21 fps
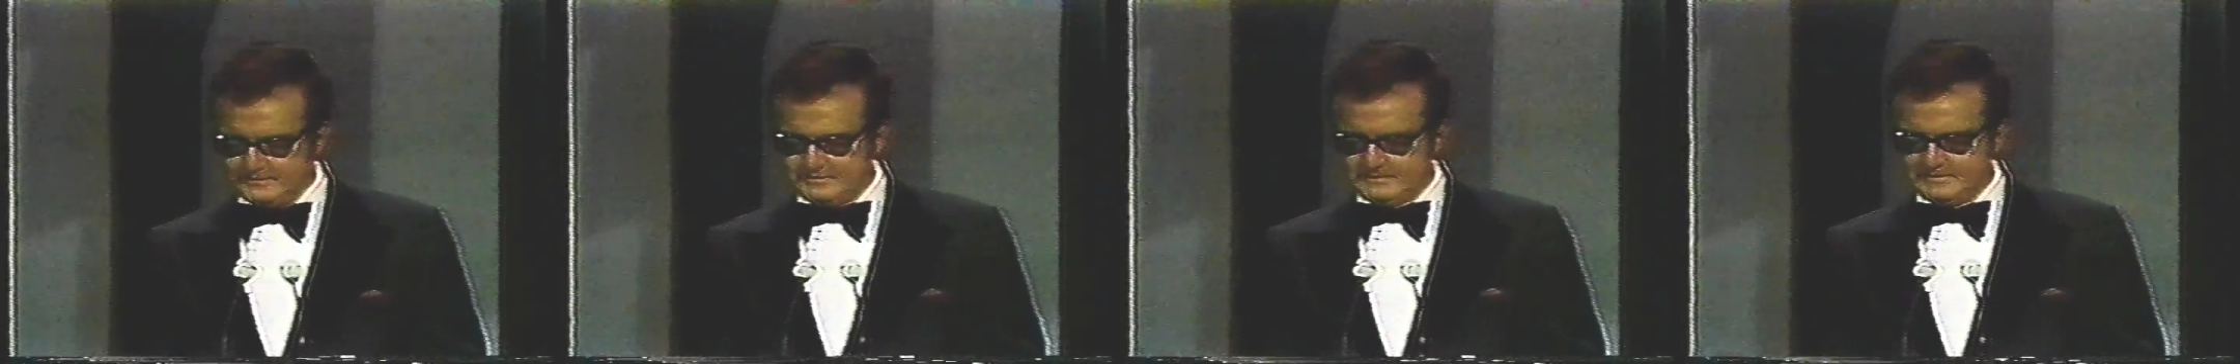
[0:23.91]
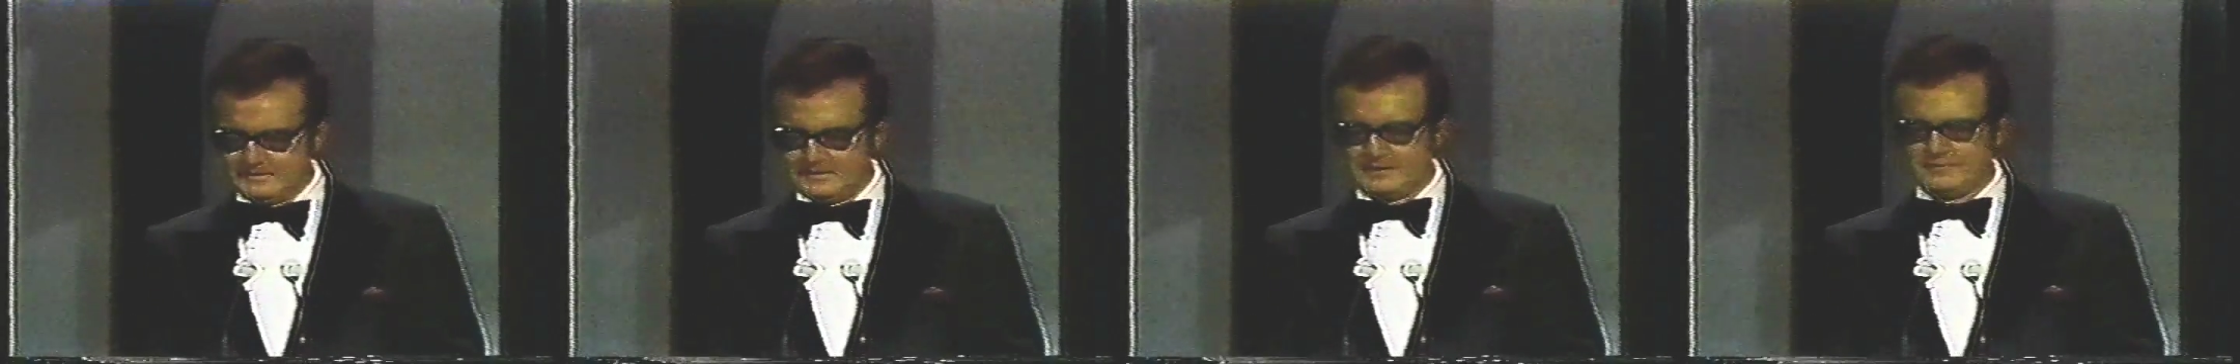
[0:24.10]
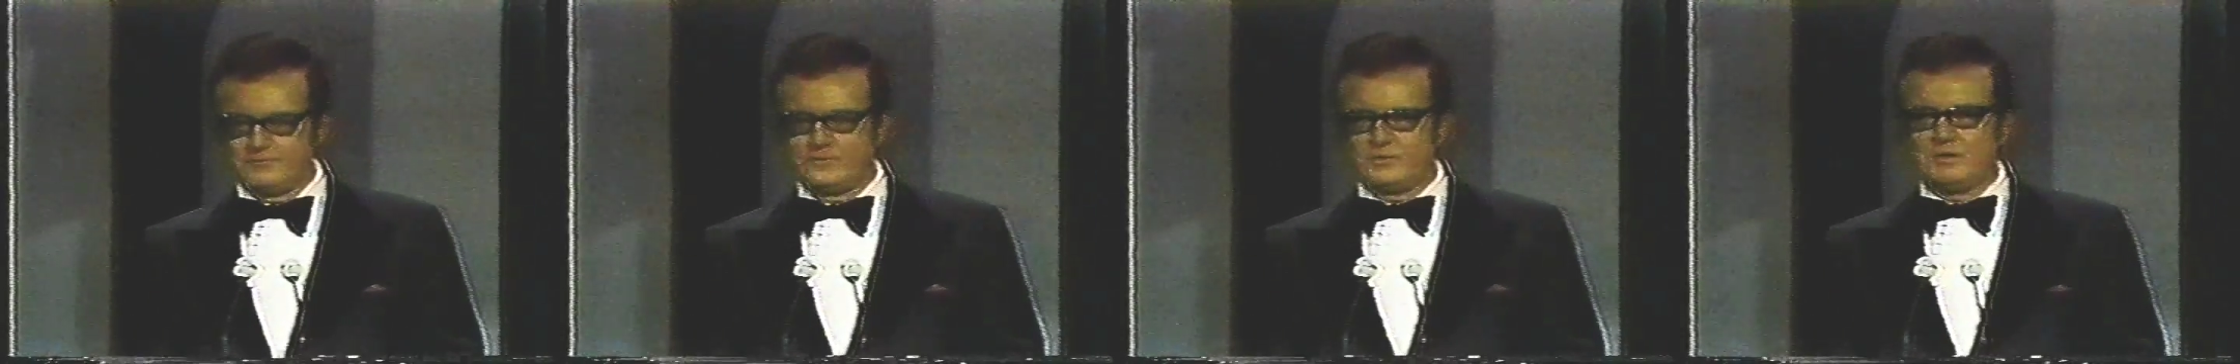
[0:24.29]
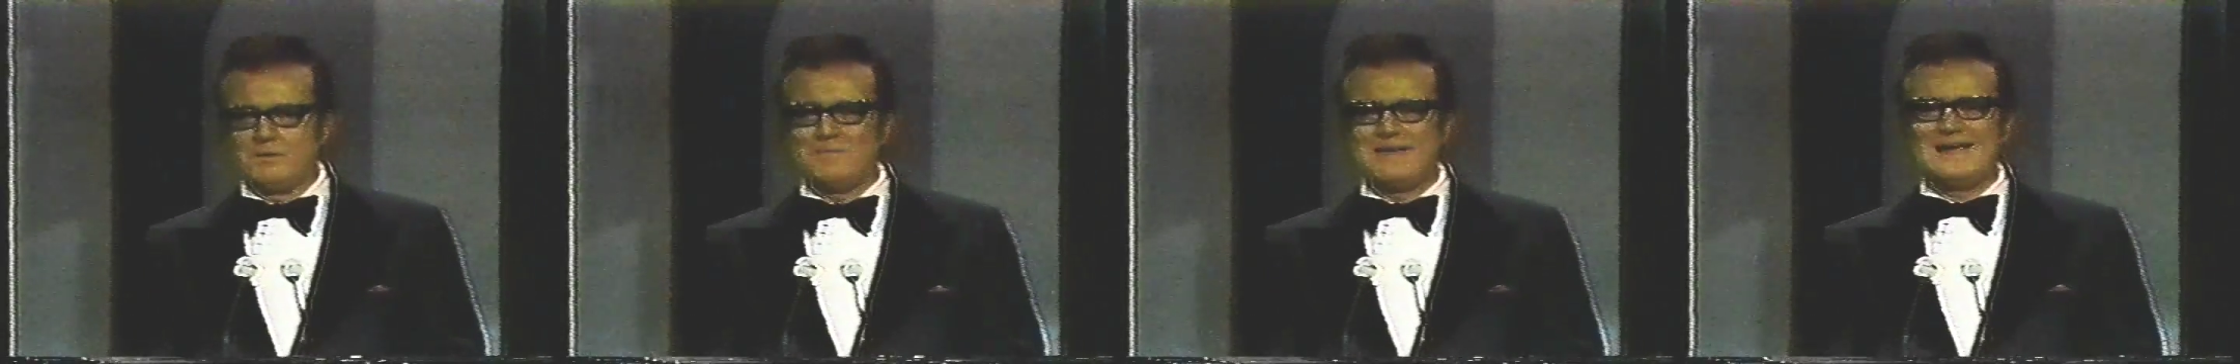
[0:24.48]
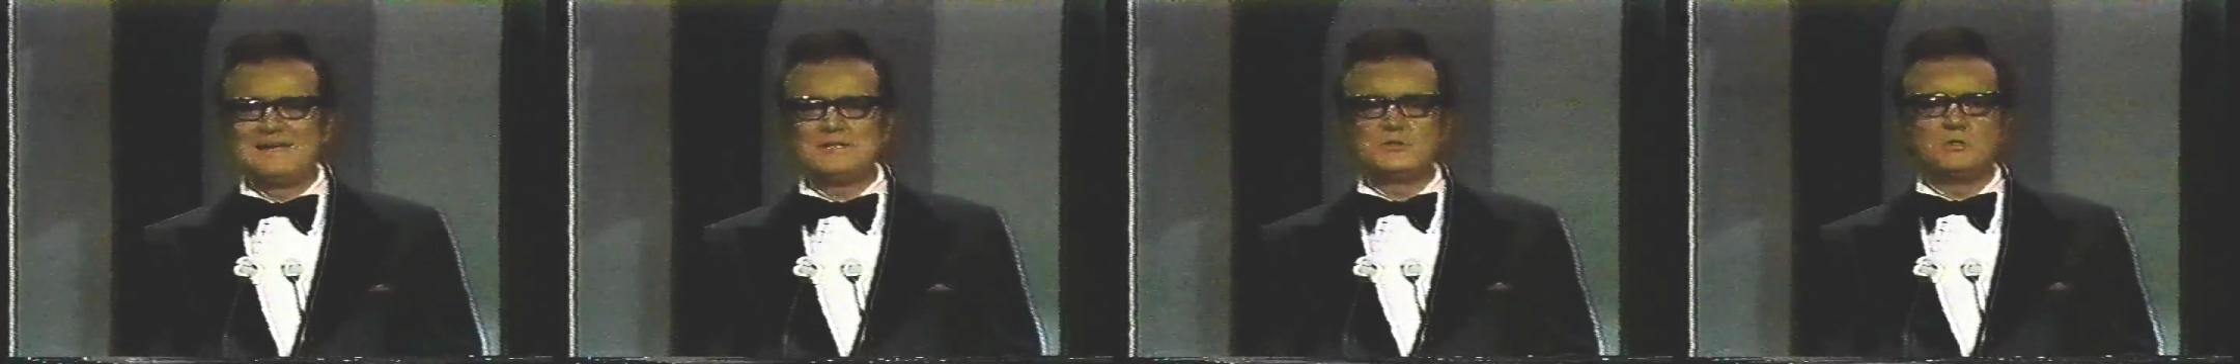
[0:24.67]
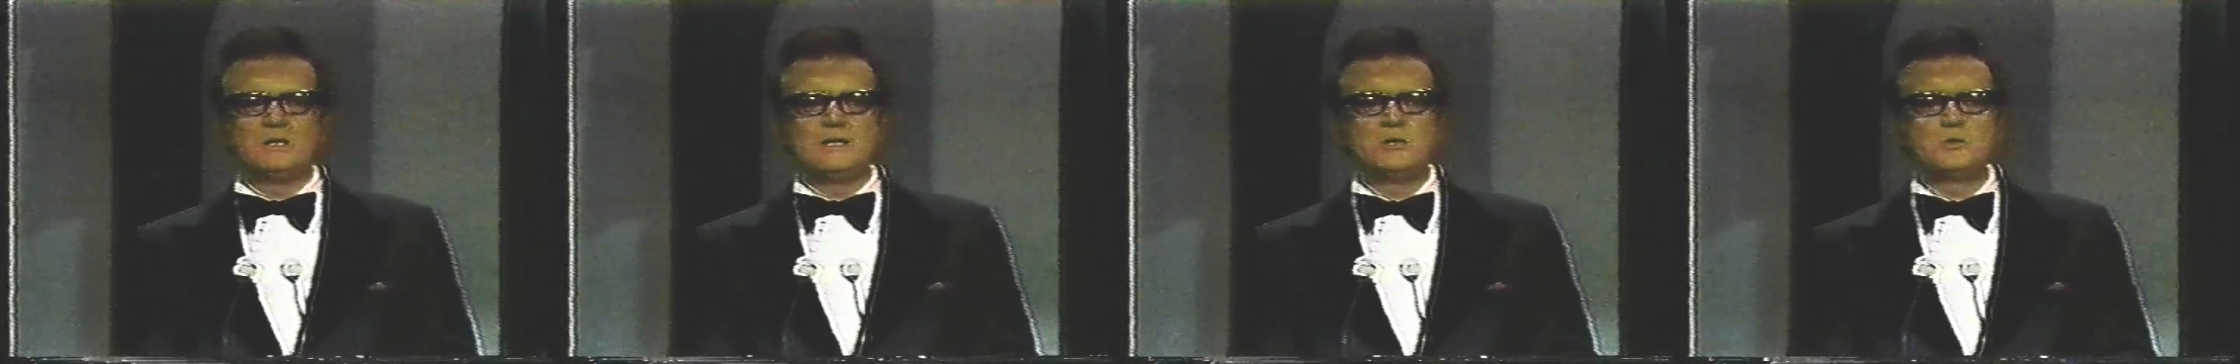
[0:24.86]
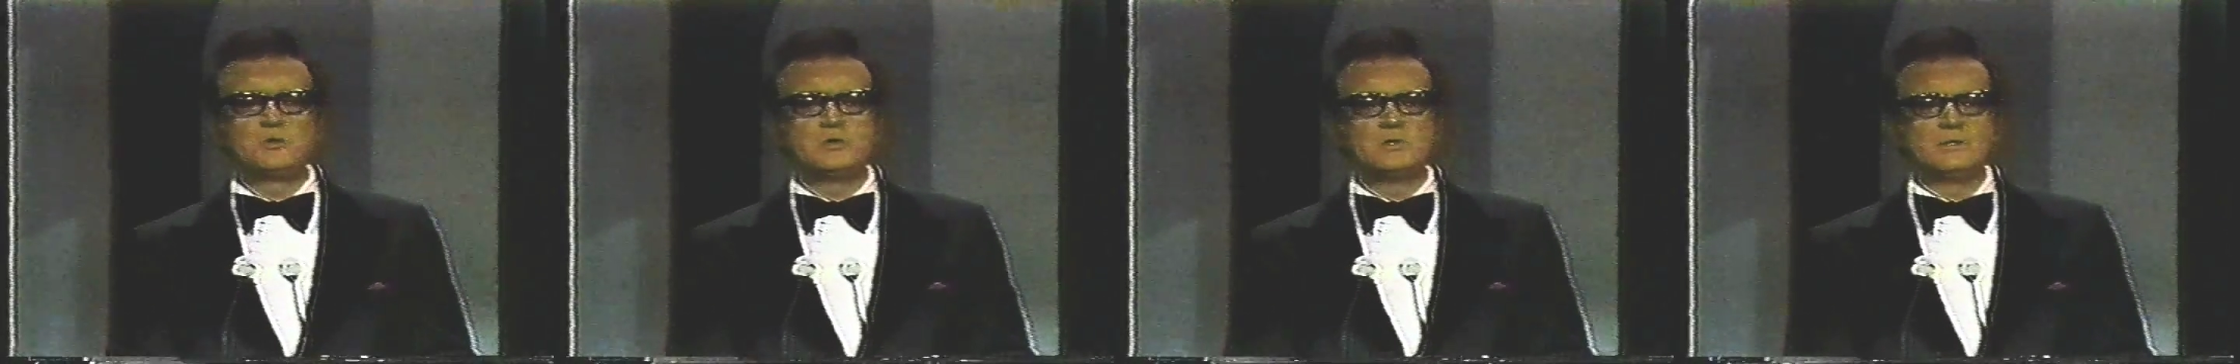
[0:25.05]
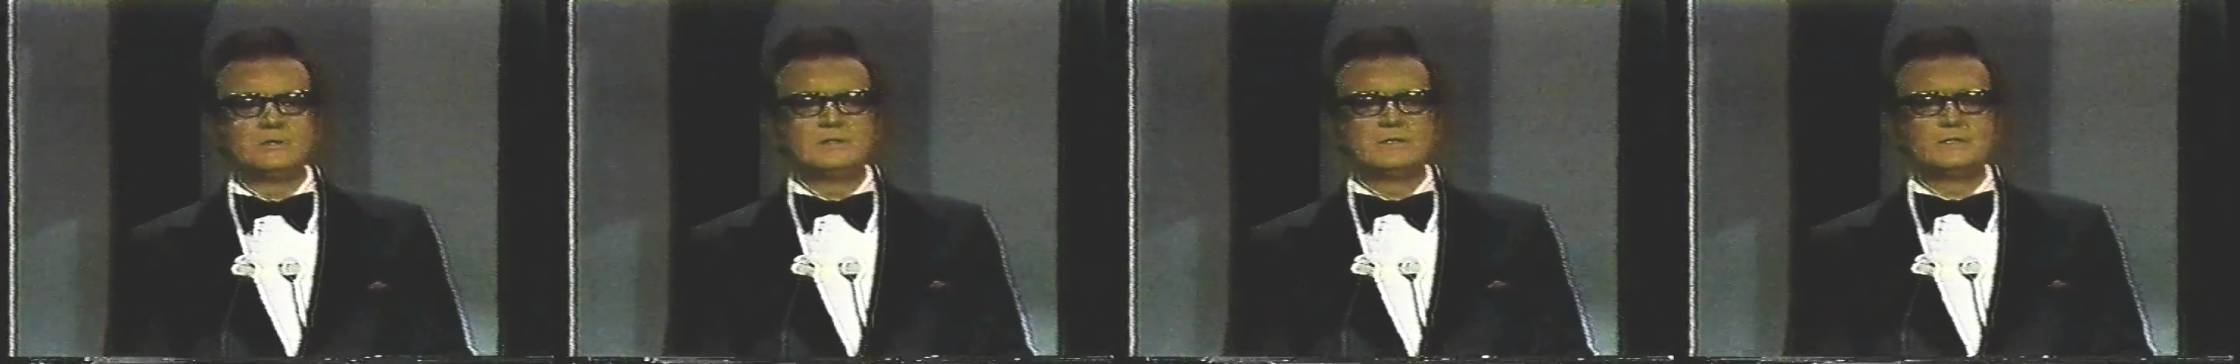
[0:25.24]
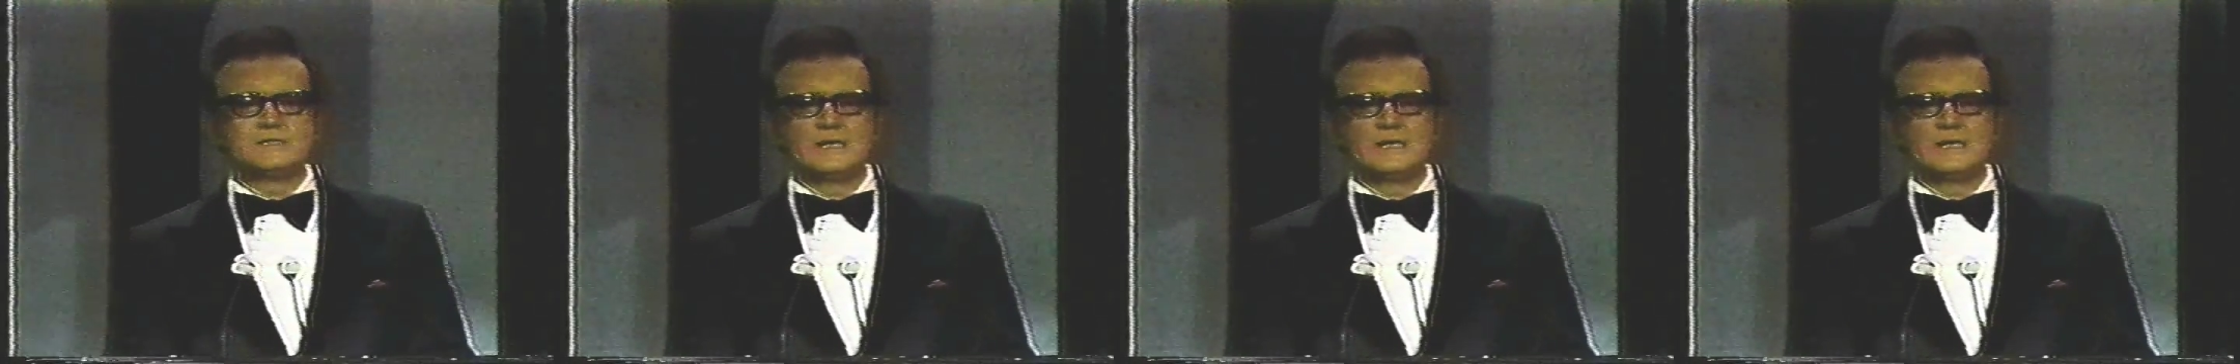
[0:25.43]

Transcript: and therefore imagination